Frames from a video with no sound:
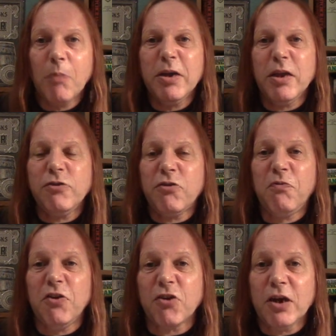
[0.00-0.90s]
I mean, they just
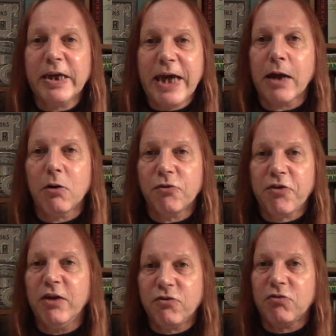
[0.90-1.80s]
physically cannot
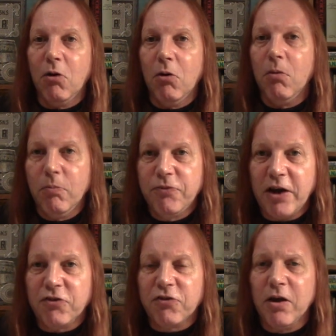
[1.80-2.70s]
taste
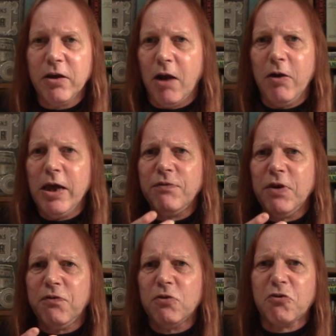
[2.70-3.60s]
taste it, you know,
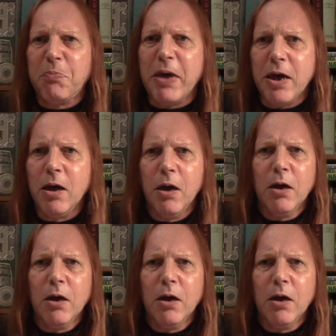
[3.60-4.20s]
even if you spit.